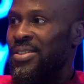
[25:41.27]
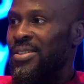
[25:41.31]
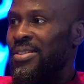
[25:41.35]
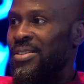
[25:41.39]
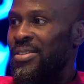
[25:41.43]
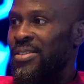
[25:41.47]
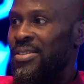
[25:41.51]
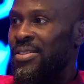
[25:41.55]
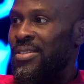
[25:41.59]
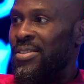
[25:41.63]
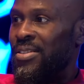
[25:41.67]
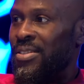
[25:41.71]

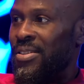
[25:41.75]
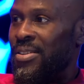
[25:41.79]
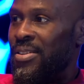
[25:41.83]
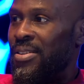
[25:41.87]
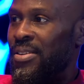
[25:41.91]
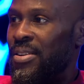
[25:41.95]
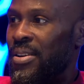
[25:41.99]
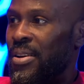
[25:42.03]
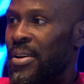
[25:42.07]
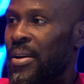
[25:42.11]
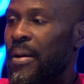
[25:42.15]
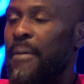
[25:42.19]
So this
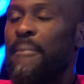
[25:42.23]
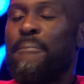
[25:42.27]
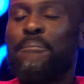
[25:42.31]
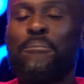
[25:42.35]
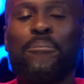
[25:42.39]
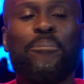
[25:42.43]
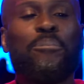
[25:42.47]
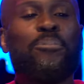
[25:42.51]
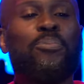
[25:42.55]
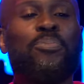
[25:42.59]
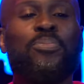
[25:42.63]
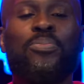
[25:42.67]
had My Name
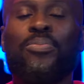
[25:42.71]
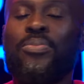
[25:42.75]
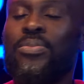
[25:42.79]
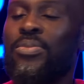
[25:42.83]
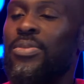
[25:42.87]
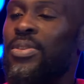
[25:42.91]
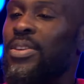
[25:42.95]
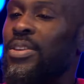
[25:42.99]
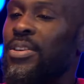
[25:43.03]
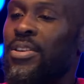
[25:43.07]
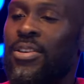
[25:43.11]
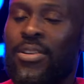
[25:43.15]
Is Ikechukwu had
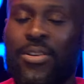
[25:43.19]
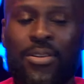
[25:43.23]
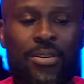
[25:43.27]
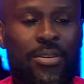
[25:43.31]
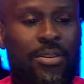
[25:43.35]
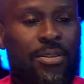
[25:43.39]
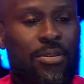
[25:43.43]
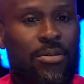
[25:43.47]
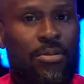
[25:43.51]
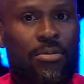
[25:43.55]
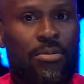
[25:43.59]
dropped by then?